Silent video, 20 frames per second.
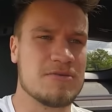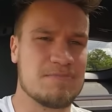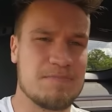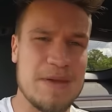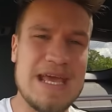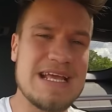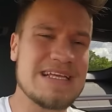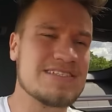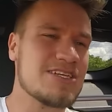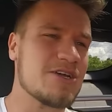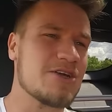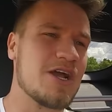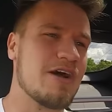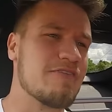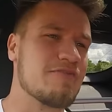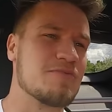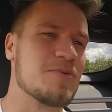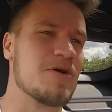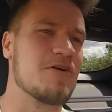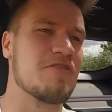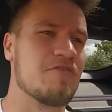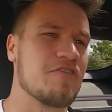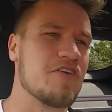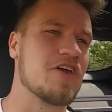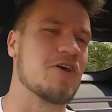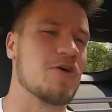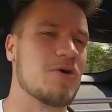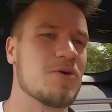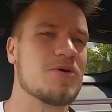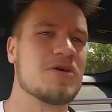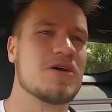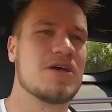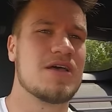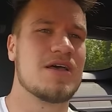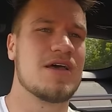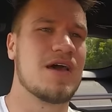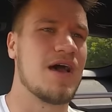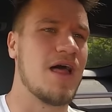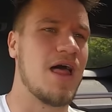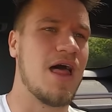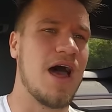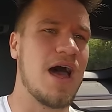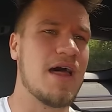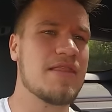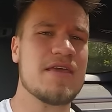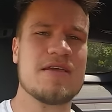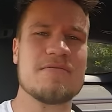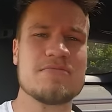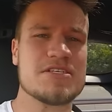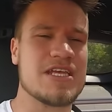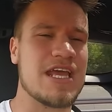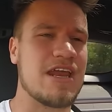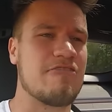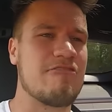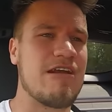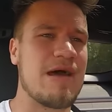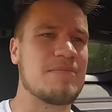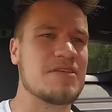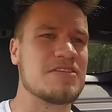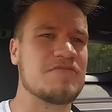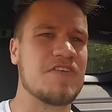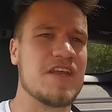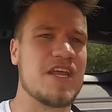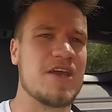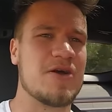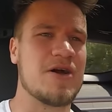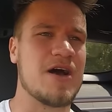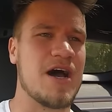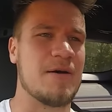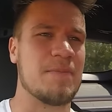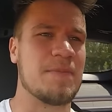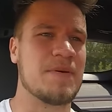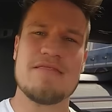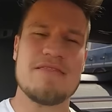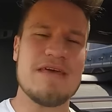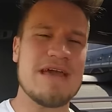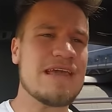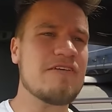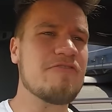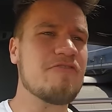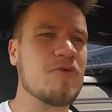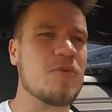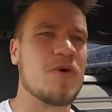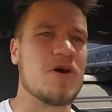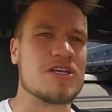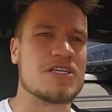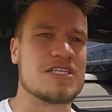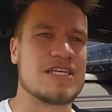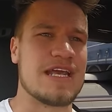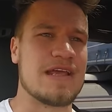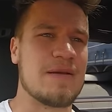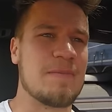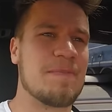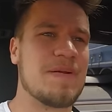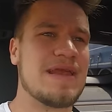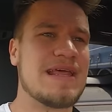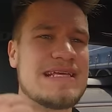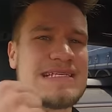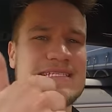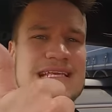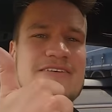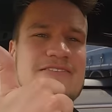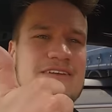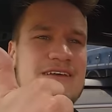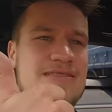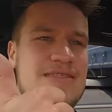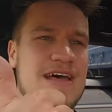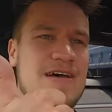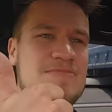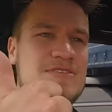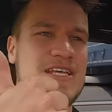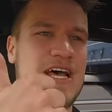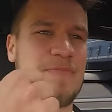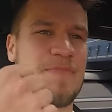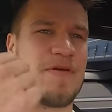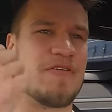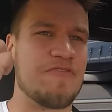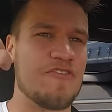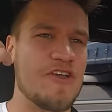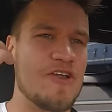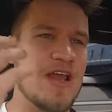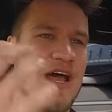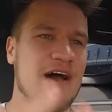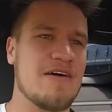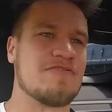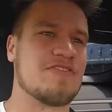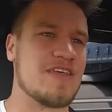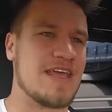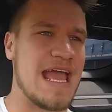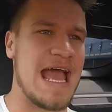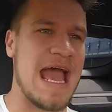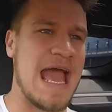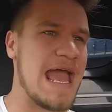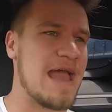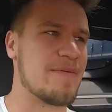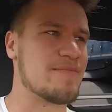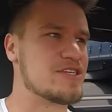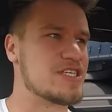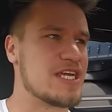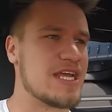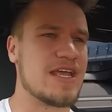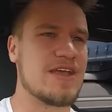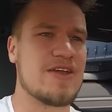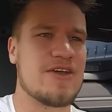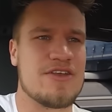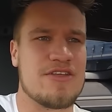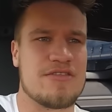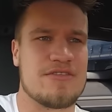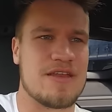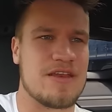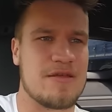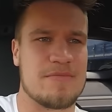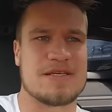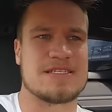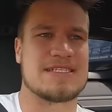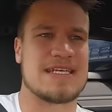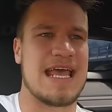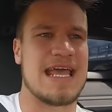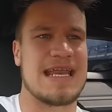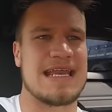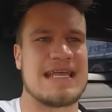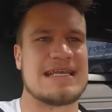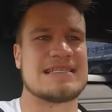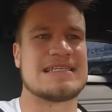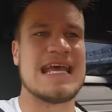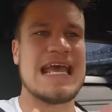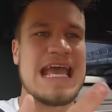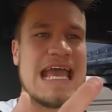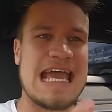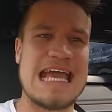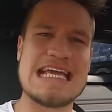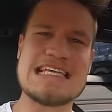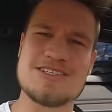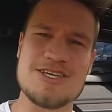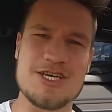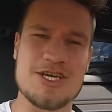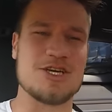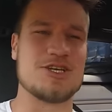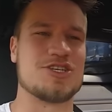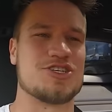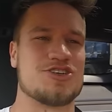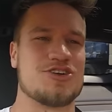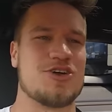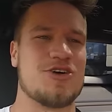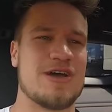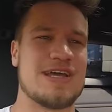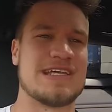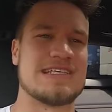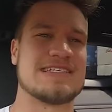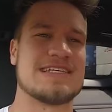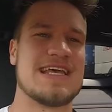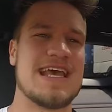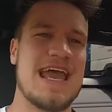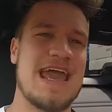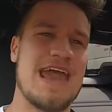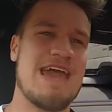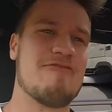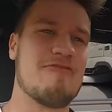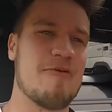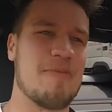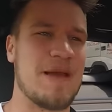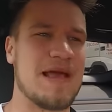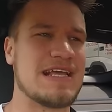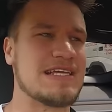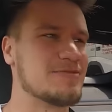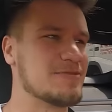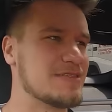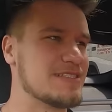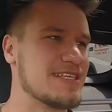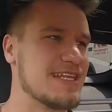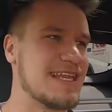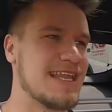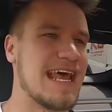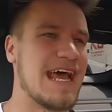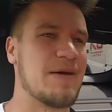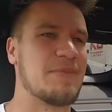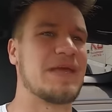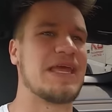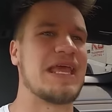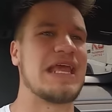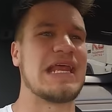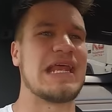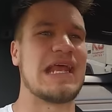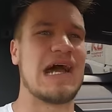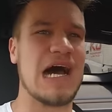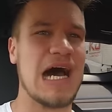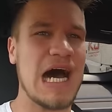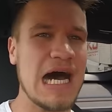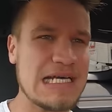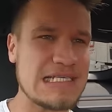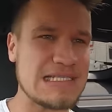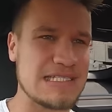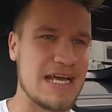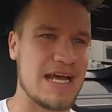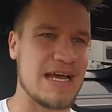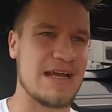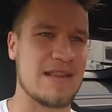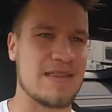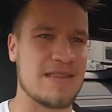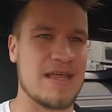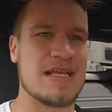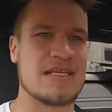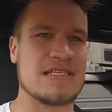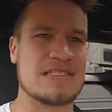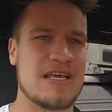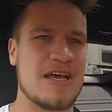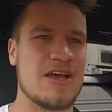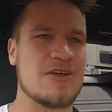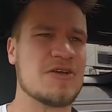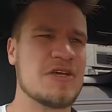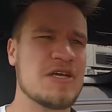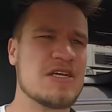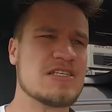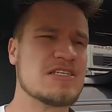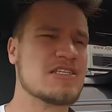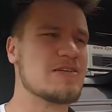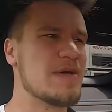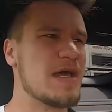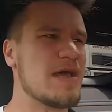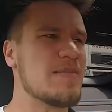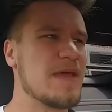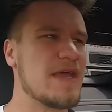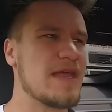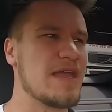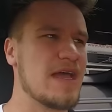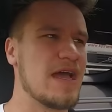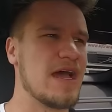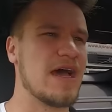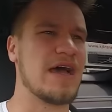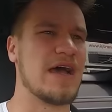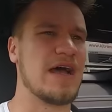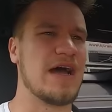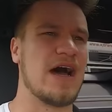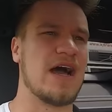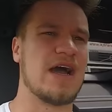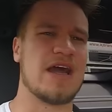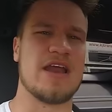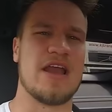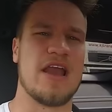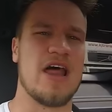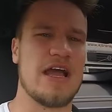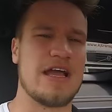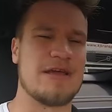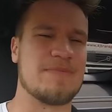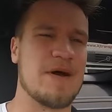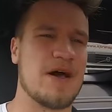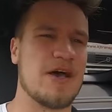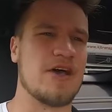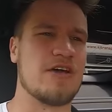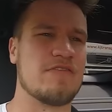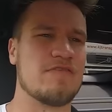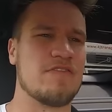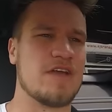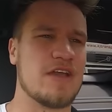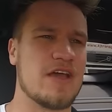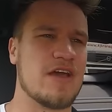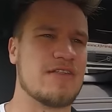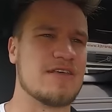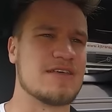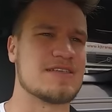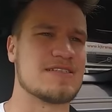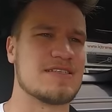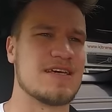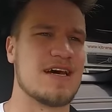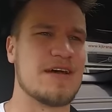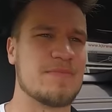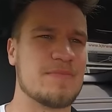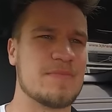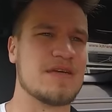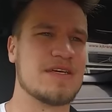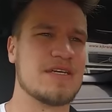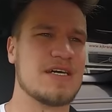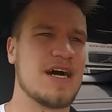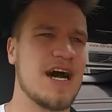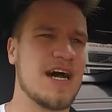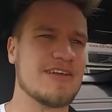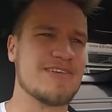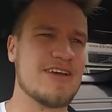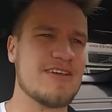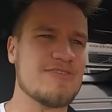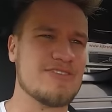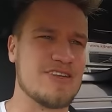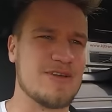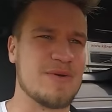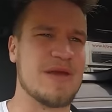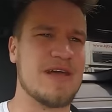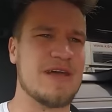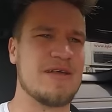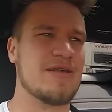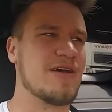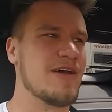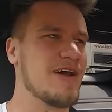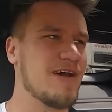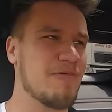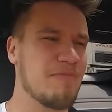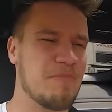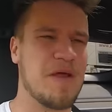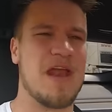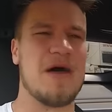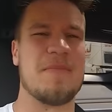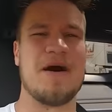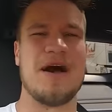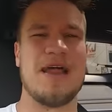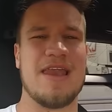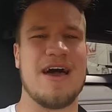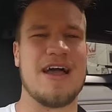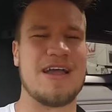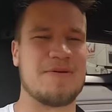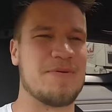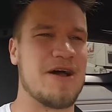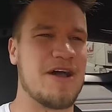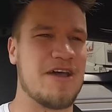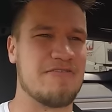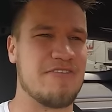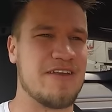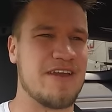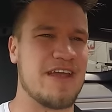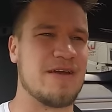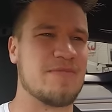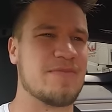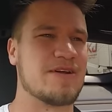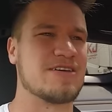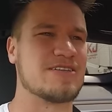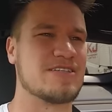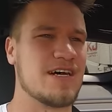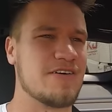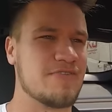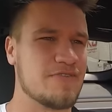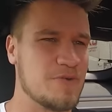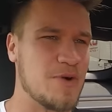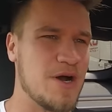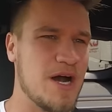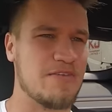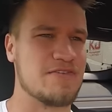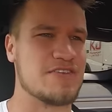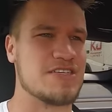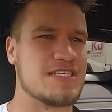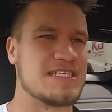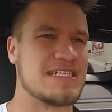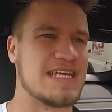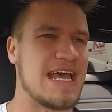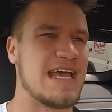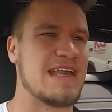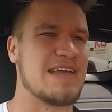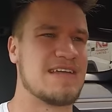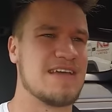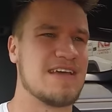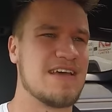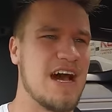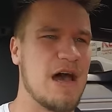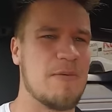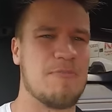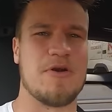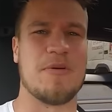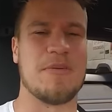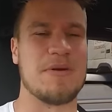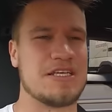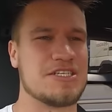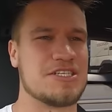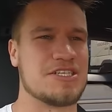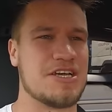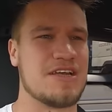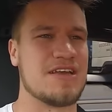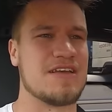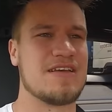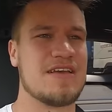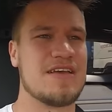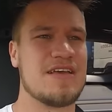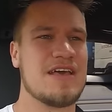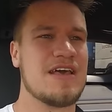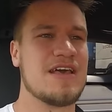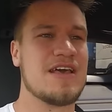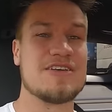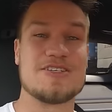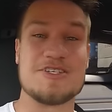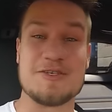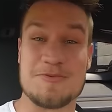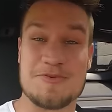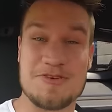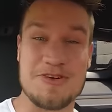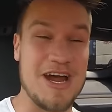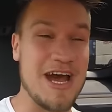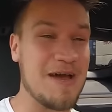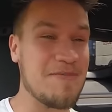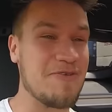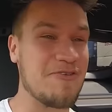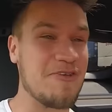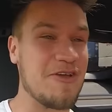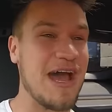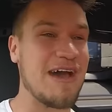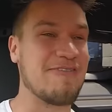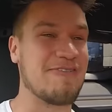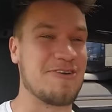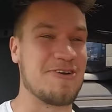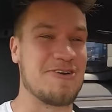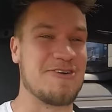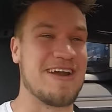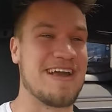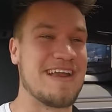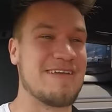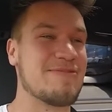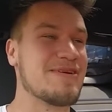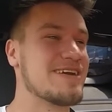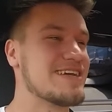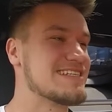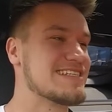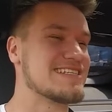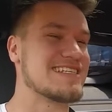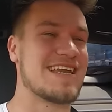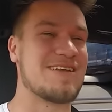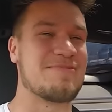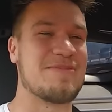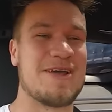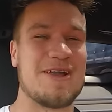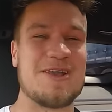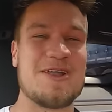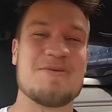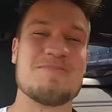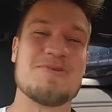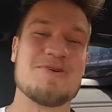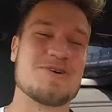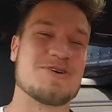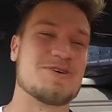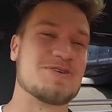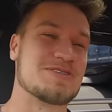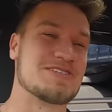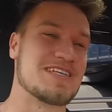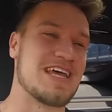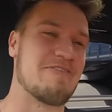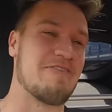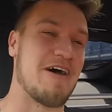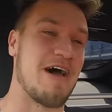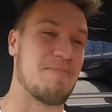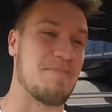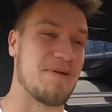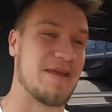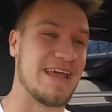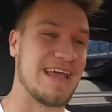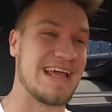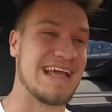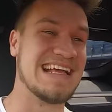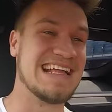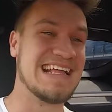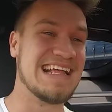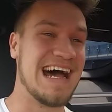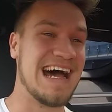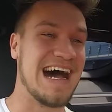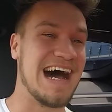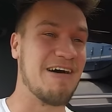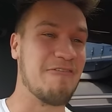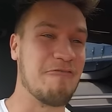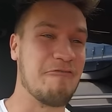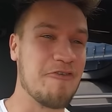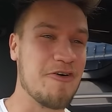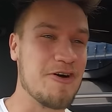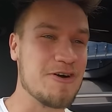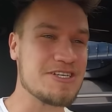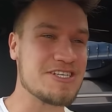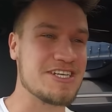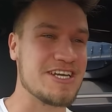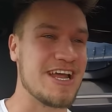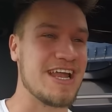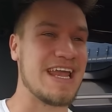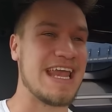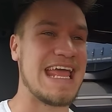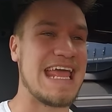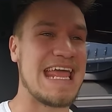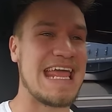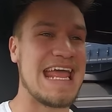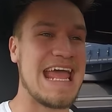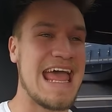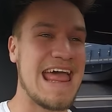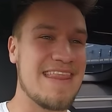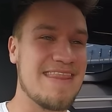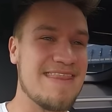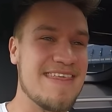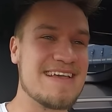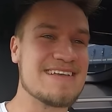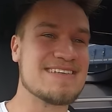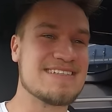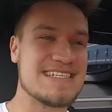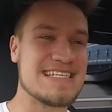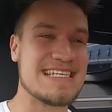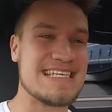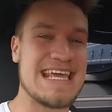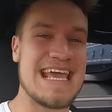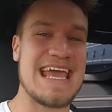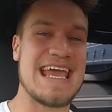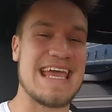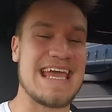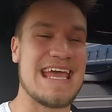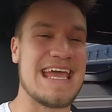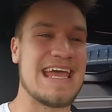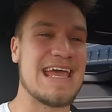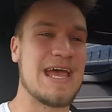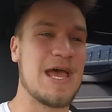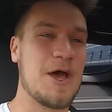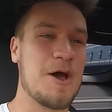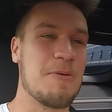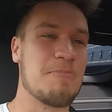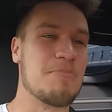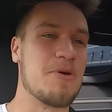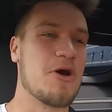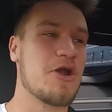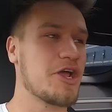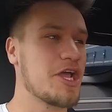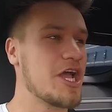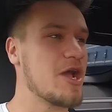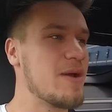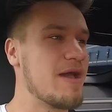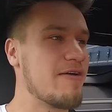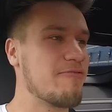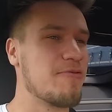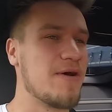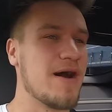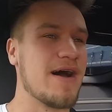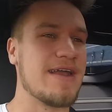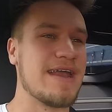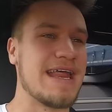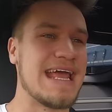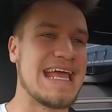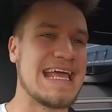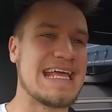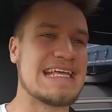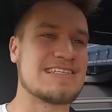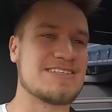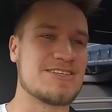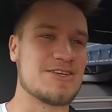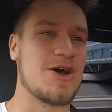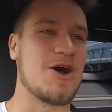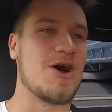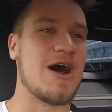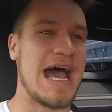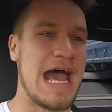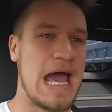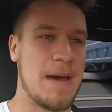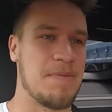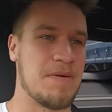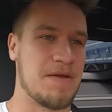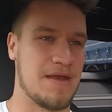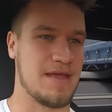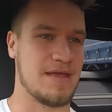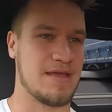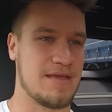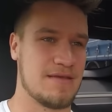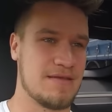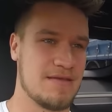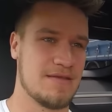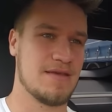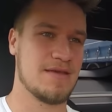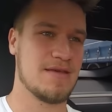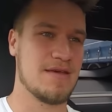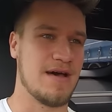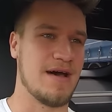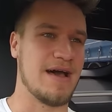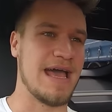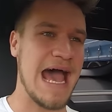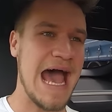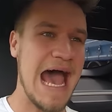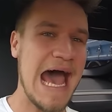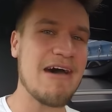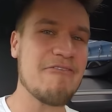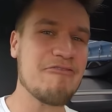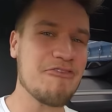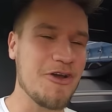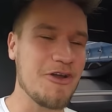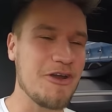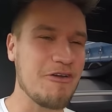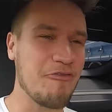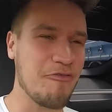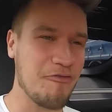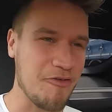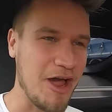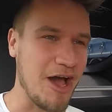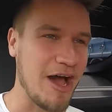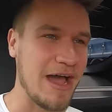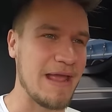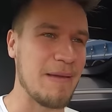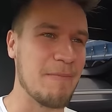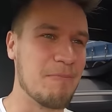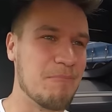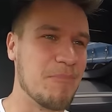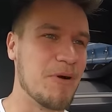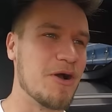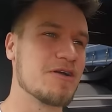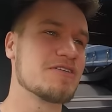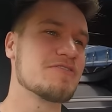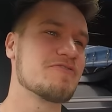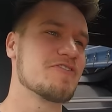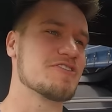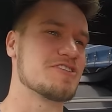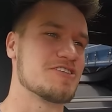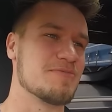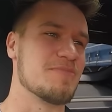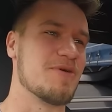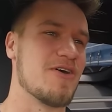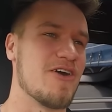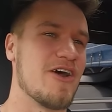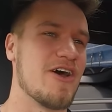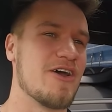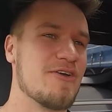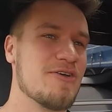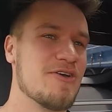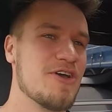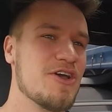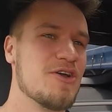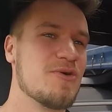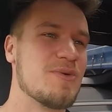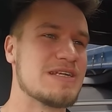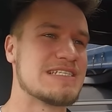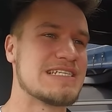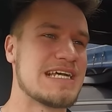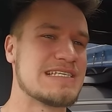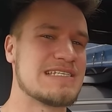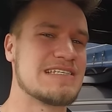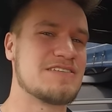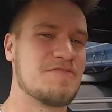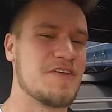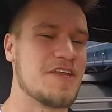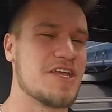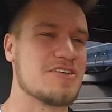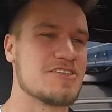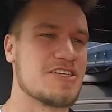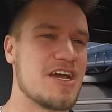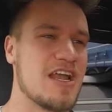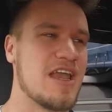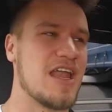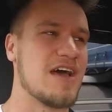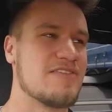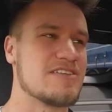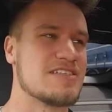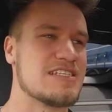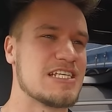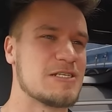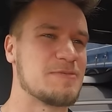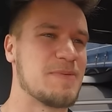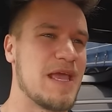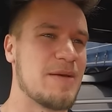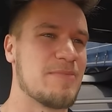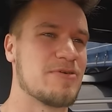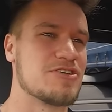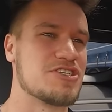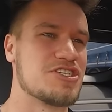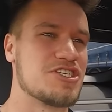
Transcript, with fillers: being so comfortable on fuel, I think I'm just going to wrap this video up. Thank you for watching. Please give it a thumbs up if you love the A M G and you think the Mercedes is a good choice in replacement to the Lamborghini. I certainly think so, so maybe I'm going to like my own video this time. I don't do it, but I might like my own video, because after what I've just said, I probably should. Subscribe if you haven't already, because there's going to be a lot more cool stuff happening. Unfortunately, this year, Monaco F one is not happening. I have got a flight booked for tomorrow, which, as this video is going live at six p m on